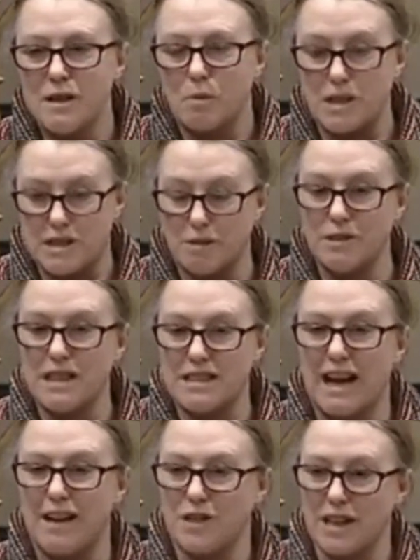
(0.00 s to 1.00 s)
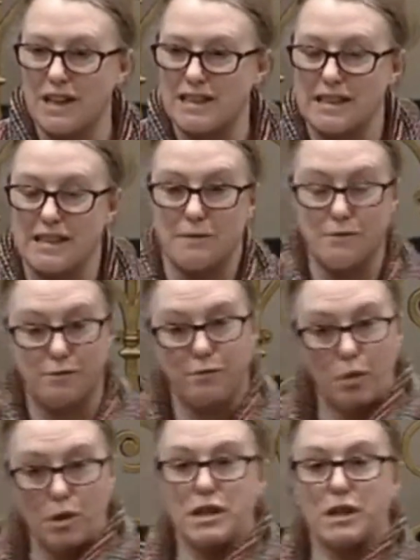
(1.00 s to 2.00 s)
We don't need to have the idea that
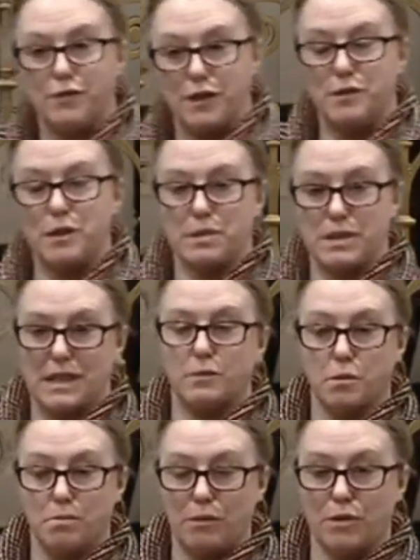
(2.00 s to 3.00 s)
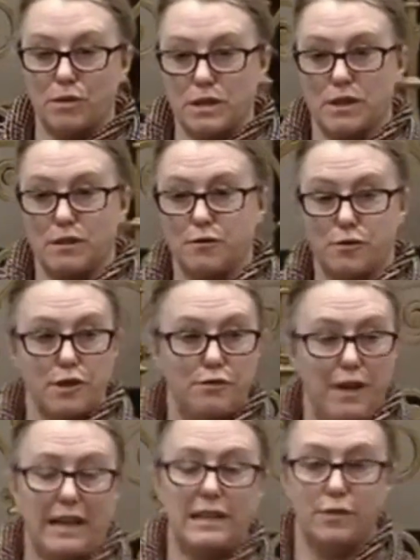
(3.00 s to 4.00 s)
40 or 50% would be reserved for
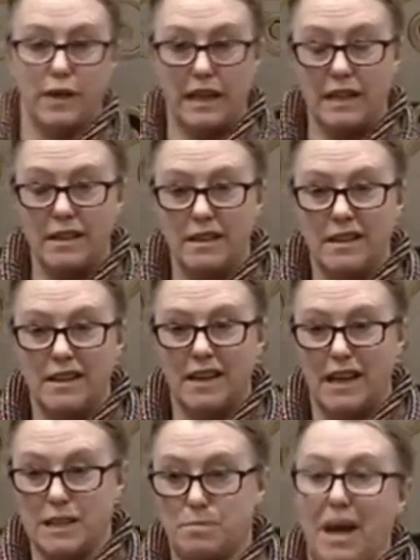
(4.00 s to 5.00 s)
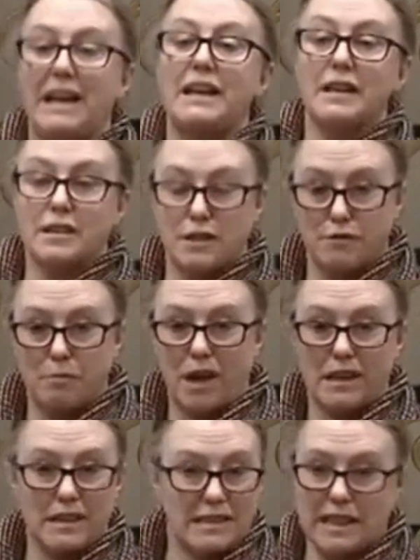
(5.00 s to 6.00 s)
effectively a speculative market.